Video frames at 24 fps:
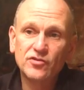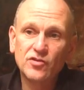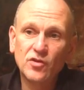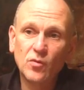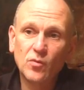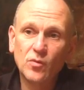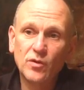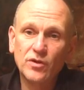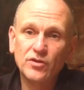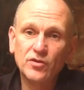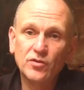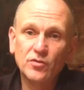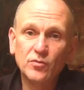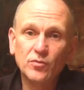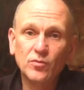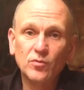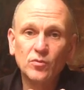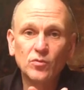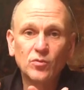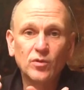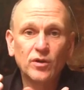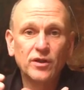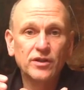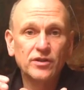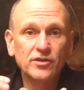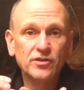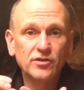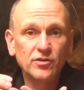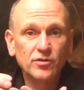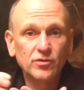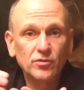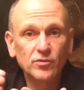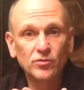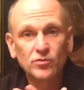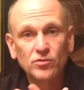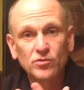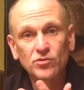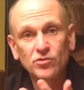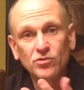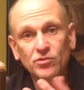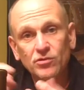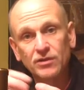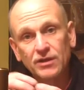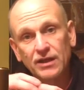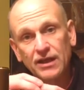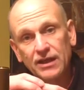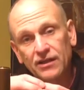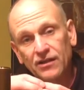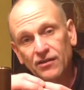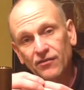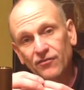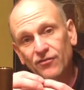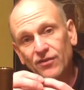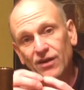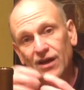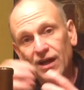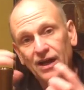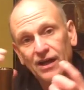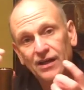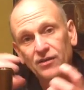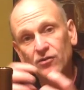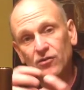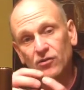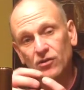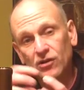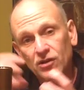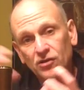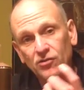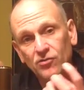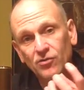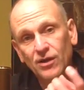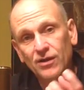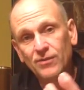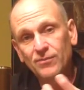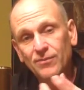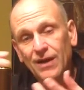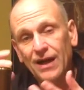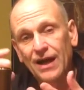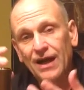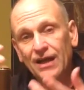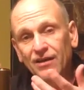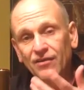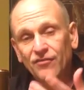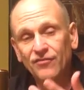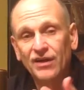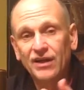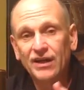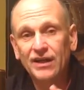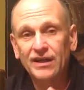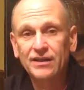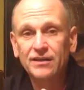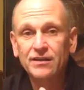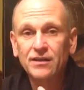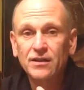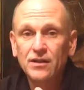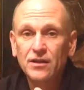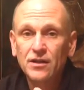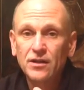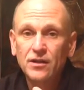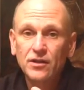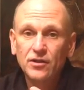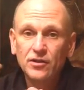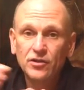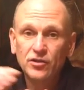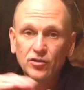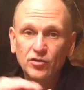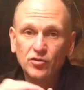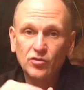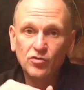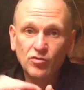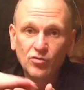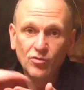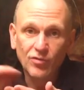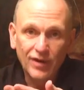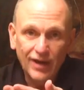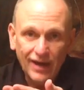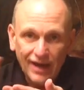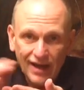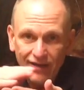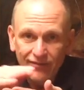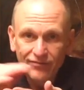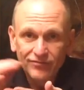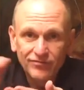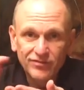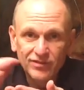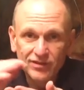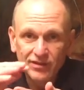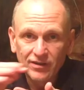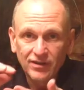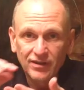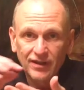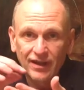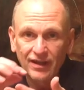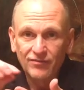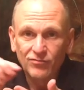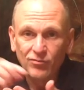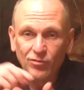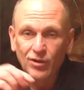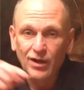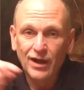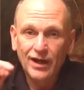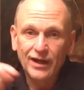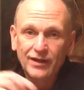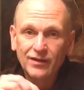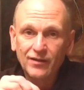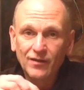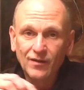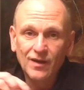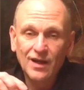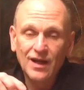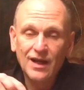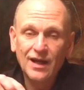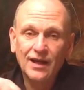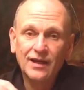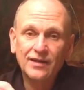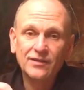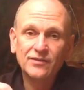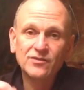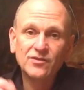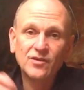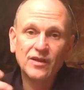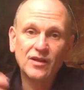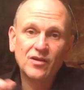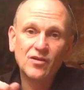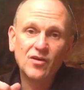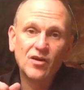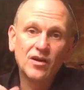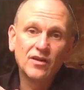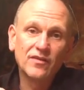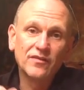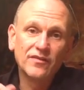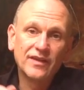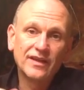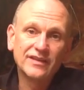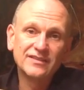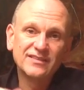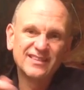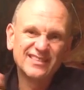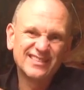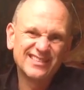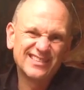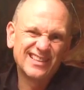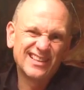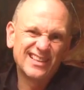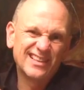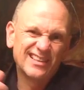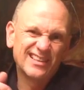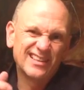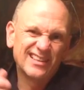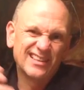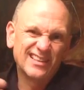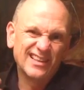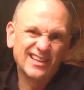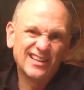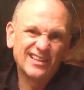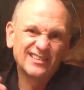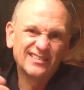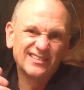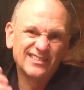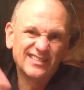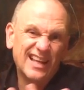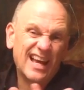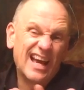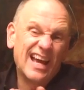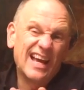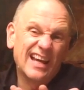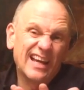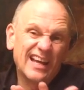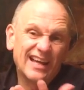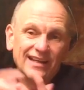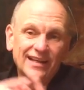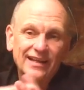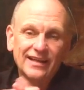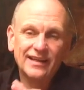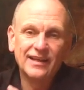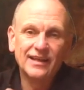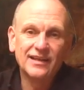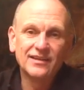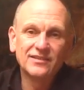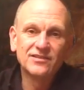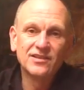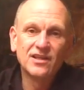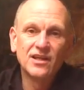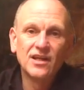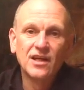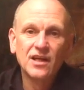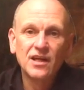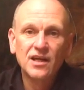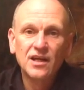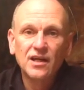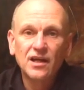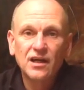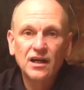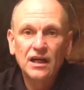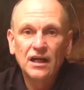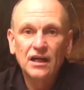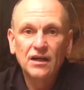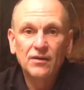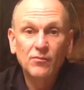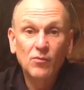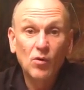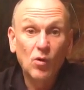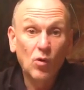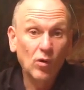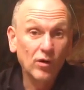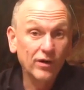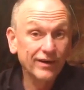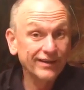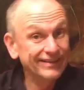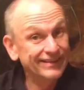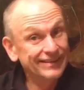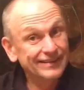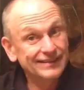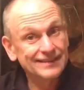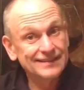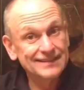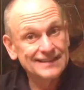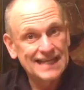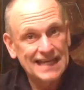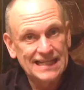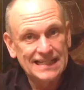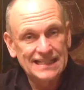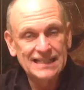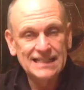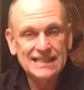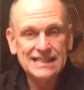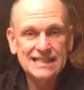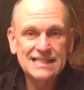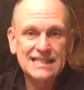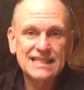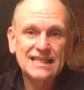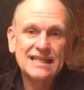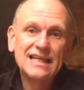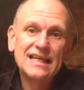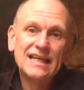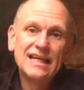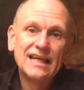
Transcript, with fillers: So when you when you create a vine or a grape on a vine, you graft that varietal on. So they call it that's a a Scion, I guess, um, or a descendant.